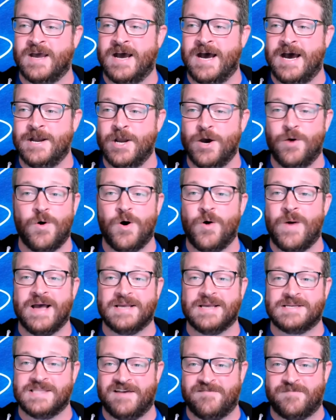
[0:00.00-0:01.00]
no
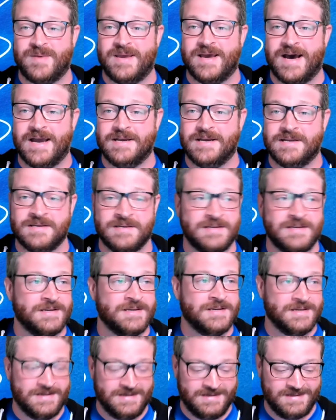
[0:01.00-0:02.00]
OS left behind.
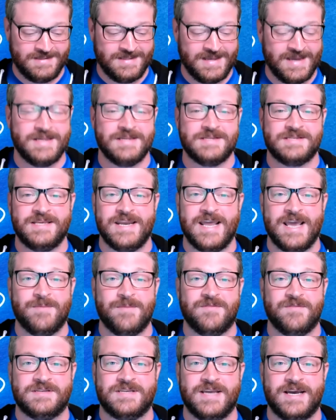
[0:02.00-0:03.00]
That is the name
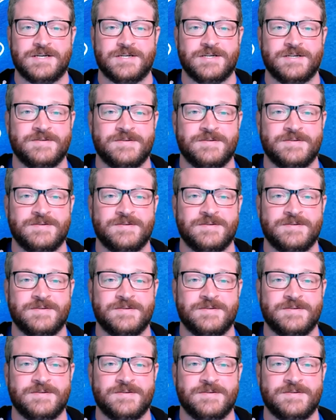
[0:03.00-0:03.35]
of the session.